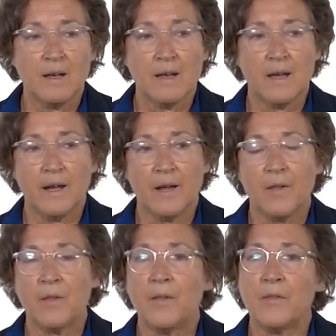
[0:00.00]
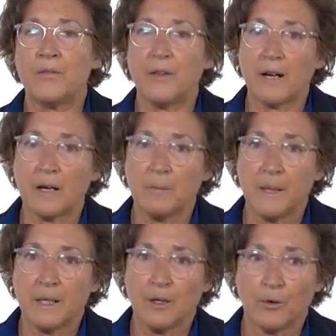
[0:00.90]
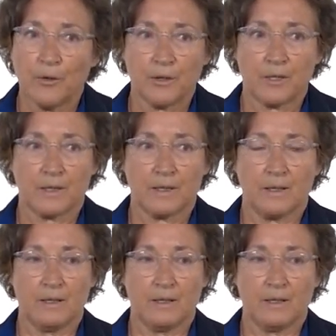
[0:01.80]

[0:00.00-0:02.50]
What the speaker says: There are many others.